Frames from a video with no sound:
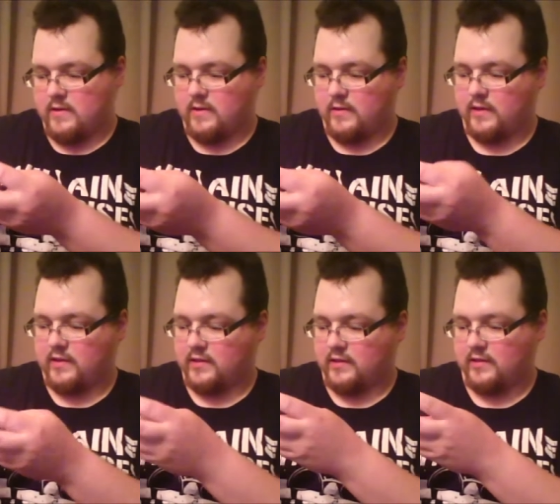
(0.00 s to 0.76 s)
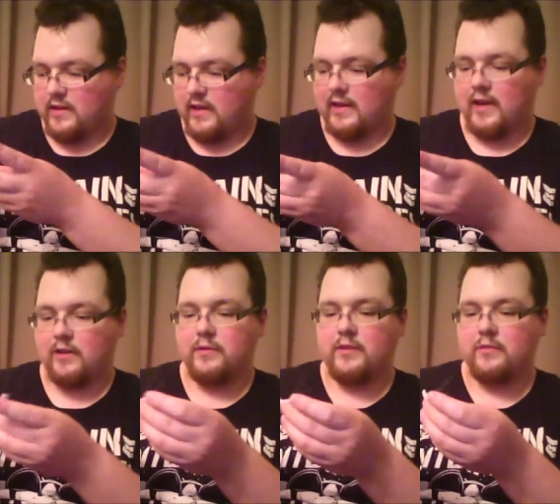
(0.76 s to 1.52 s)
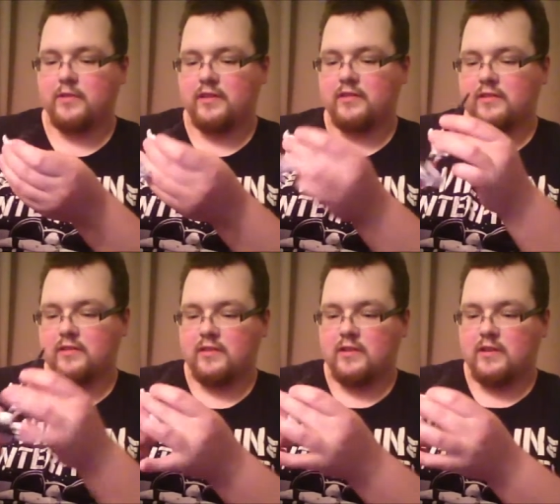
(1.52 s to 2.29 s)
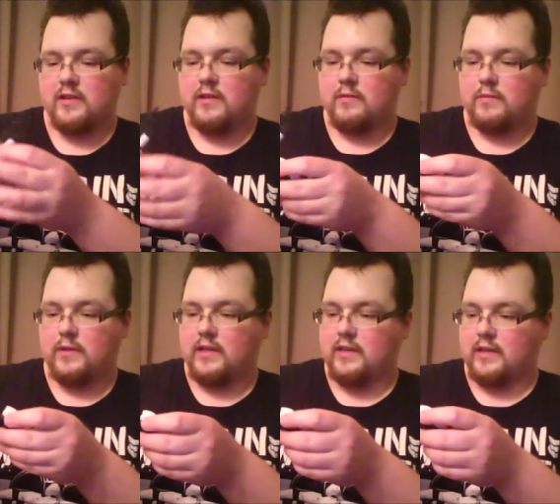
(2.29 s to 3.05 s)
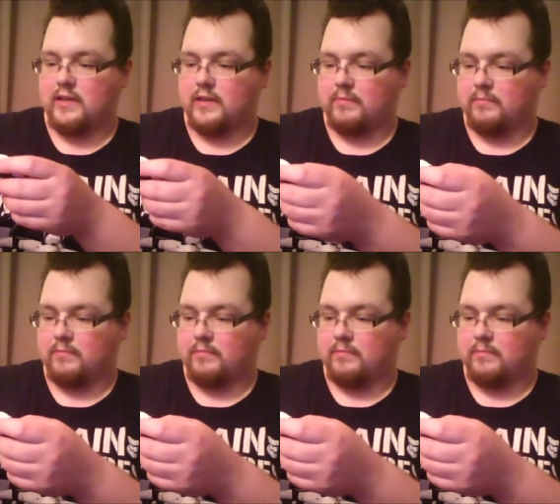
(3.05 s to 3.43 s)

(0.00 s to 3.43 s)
this, and how do we do this? We uh,